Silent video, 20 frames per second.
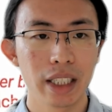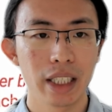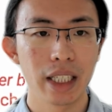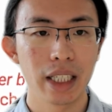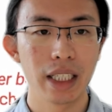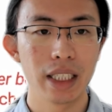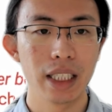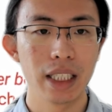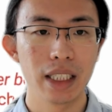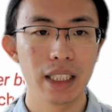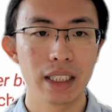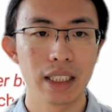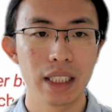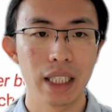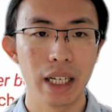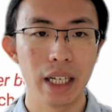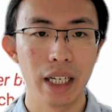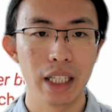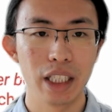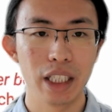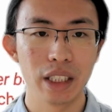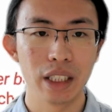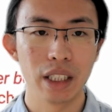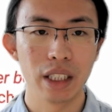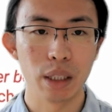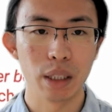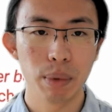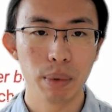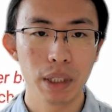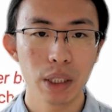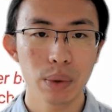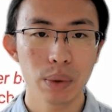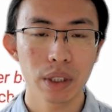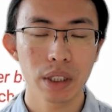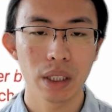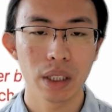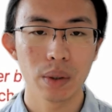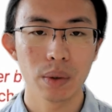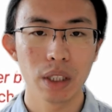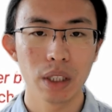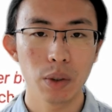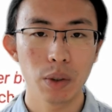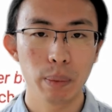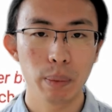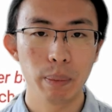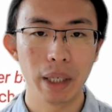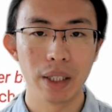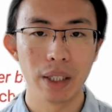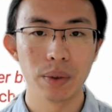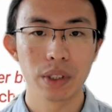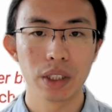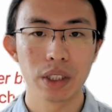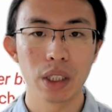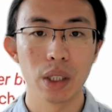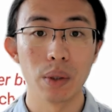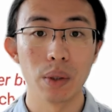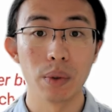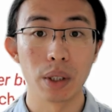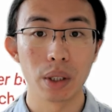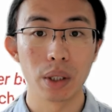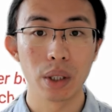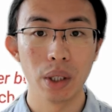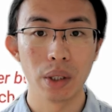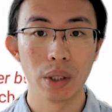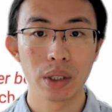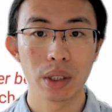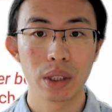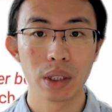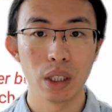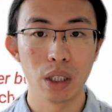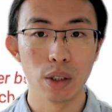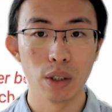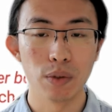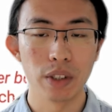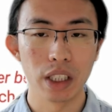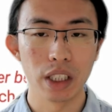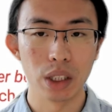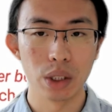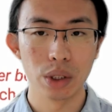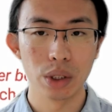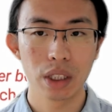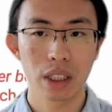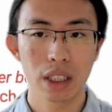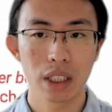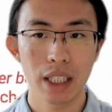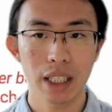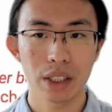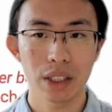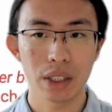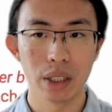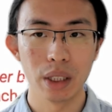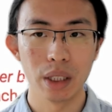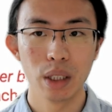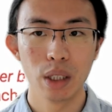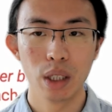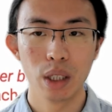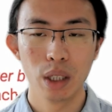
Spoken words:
It is an empirical lower bound on the cost of each collector,